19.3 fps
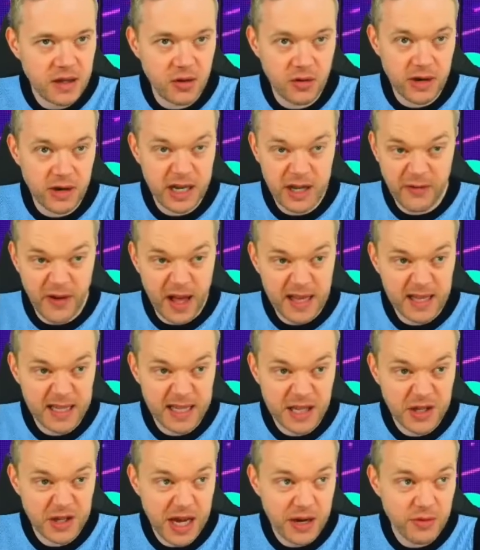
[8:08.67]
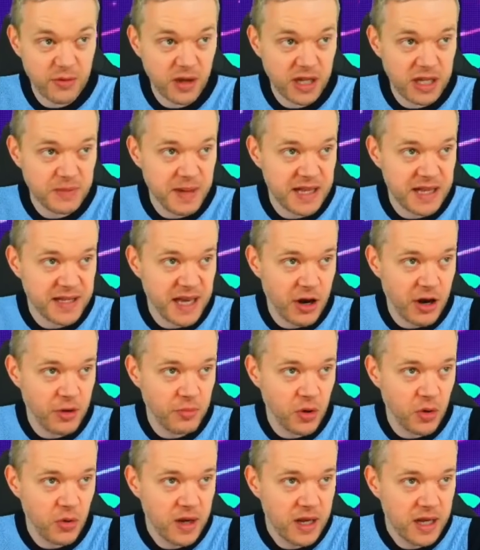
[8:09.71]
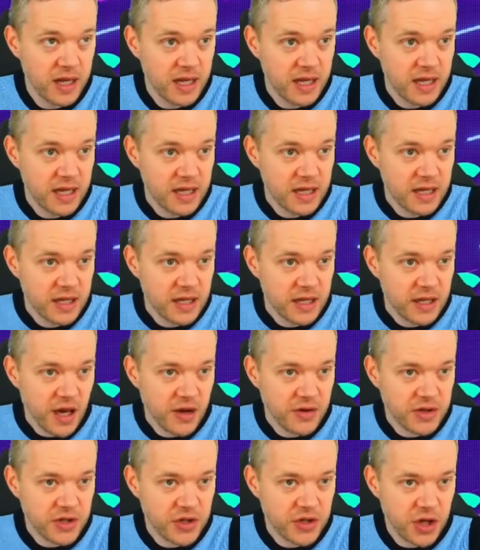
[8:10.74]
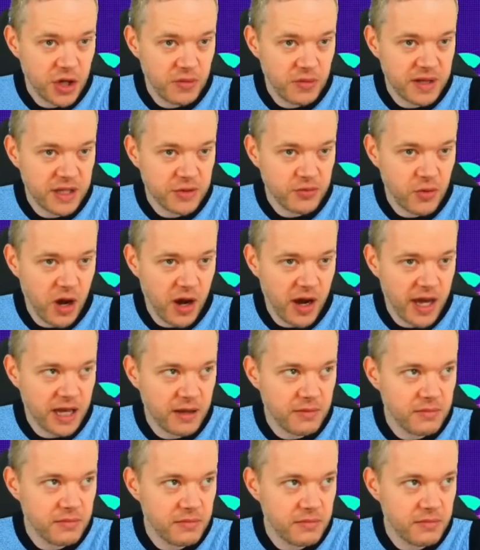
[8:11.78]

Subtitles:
in defence in general, has been terrible. Goes to shoot with his right.